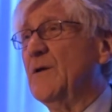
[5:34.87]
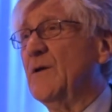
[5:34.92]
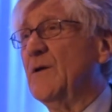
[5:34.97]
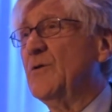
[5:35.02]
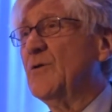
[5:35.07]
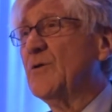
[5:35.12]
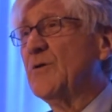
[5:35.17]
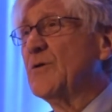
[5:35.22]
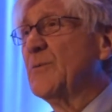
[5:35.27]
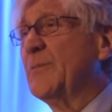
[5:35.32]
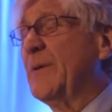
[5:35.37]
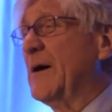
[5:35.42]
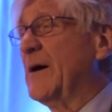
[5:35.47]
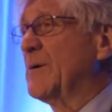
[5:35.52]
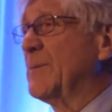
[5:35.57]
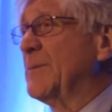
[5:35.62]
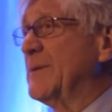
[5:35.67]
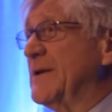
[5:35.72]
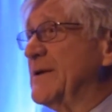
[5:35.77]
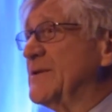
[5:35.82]
Nuclear
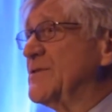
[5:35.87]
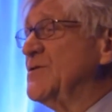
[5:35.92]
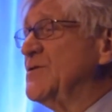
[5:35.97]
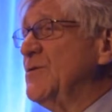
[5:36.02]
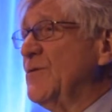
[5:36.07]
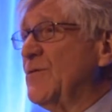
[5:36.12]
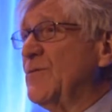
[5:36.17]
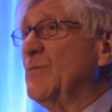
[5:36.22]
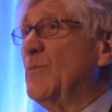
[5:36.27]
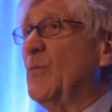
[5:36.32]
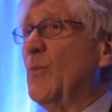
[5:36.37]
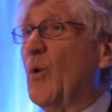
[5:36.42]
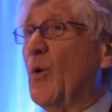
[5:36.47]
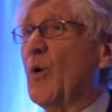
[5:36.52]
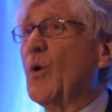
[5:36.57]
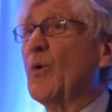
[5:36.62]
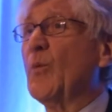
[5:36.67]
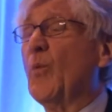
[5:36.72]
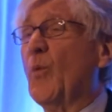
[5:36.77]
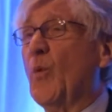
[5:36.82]
power plants use
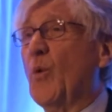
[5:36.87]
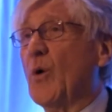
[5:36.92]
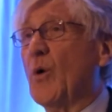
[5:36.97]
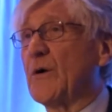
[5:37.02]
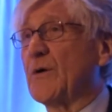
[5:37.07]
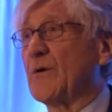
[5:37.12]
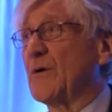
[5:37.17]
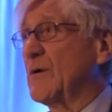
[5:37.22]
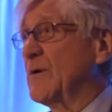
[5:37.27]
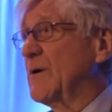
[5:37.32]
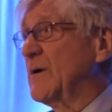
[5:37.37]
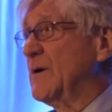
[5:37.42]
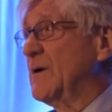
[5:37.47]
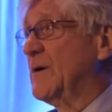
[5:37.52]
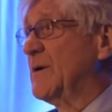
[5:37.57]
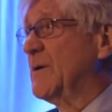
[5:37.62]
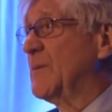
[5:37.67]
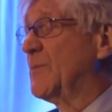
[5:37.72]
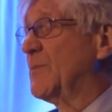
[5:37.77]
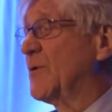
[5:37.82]
more water
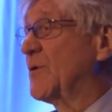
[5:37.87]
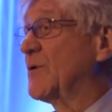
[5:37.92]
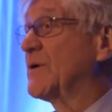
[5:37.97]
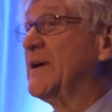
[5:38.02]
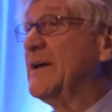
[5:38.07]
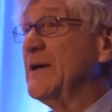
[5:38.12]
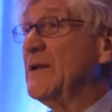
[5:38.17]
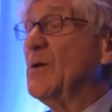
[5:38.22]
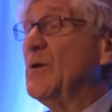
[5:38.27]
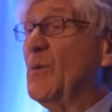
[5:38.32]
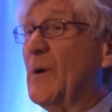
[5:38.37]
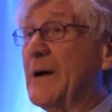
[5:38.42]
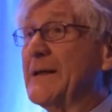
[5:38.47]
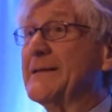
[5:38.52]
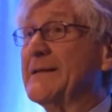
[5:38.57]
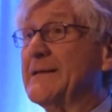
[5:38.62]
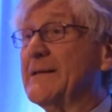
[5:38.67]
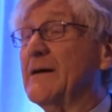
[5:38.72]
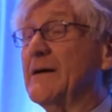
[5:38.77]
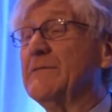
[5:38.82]
per
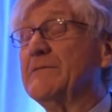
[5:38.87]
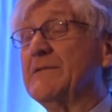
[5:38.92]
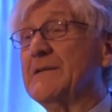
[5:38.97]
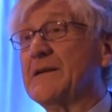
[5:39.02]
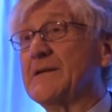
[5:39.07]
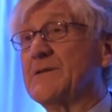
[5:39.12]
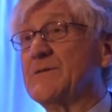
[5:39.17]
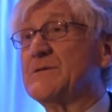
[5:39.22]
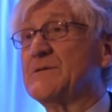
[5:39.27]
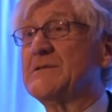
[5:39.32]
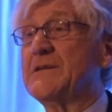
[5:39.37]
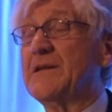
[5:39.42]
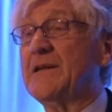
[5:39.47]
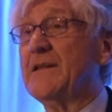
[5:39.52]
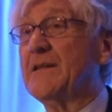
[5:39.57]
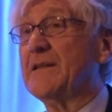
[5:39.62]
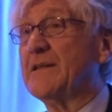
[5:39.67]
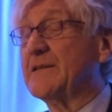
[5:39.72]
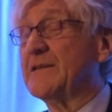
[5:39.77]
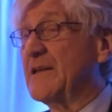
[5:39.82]
kilowatt of
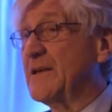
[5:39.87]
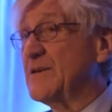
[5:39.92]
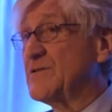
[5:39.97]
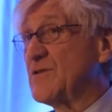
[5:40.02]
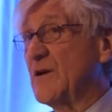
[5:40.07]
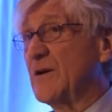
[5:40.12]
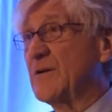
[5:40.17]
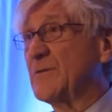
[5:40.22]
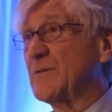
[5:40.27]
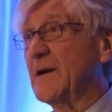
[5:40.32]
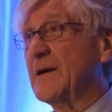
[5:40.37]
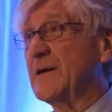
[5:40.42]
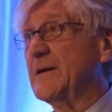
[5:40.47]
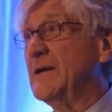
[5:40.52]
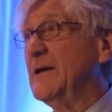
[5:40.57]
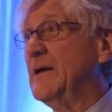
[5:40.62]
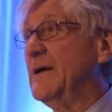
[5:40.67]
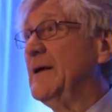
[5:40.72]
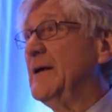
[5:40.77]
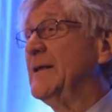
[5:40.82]
electricity that they generate
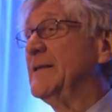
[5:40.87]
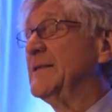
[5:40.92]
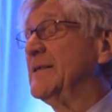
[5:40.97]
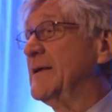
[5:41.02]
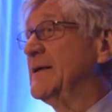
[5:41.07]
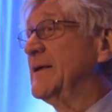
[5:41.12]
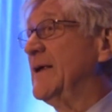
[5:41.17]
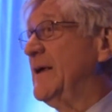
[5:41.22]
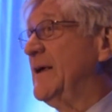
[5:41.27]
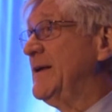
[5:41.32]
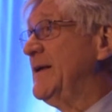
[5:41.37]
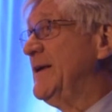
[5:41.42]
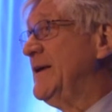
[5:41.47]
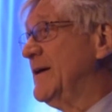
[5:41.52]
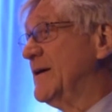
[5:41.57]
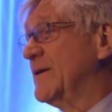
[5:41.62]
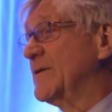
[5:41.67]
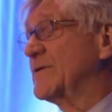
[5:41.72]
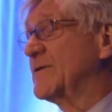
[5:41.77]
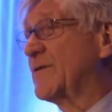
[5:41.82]
than
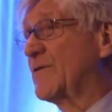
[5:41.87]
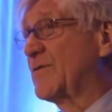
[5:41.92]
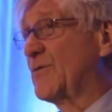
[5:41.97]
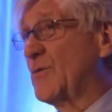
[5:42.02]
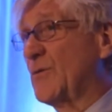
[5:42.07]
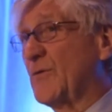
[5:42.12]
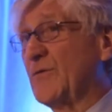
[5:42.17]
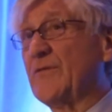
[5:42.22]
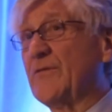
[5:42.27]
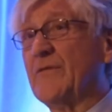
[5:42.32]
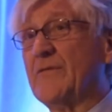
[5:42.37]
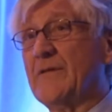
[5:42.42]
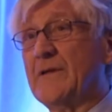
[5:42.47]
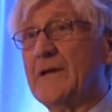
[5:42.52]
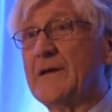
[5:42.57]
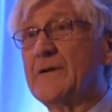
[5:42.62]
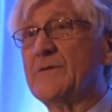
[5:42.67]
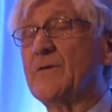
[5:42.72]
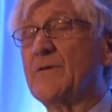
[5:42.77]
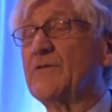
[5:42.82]
any other source of
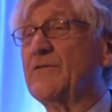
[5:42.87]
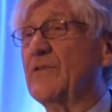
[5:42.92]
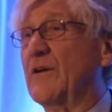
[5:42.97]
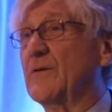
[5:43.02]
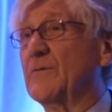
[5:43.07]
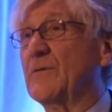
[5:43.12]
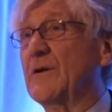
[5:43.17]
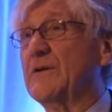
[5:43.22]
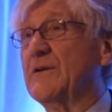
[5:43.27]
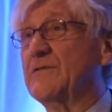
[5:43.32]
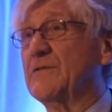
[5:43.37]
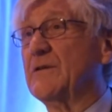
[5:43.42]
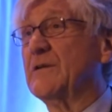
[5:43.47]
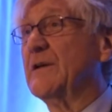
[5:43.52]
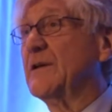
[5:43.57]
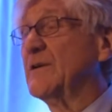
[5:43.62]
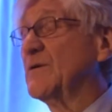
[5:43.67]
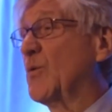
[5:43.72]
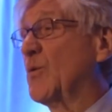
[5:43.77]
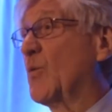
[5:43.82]
electric
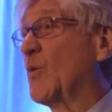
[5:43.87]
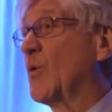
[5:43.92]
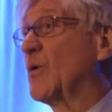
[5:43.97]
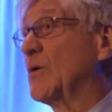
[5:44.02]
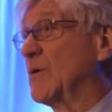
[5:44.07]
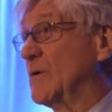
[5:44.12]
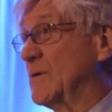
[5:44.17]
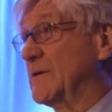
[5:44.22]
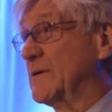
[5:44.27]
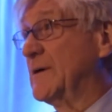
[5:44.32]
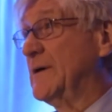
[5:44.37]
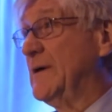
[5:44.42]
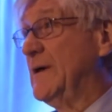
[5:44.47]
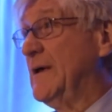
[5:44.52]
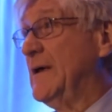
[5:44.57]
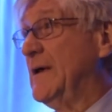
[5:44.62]
generation in the world.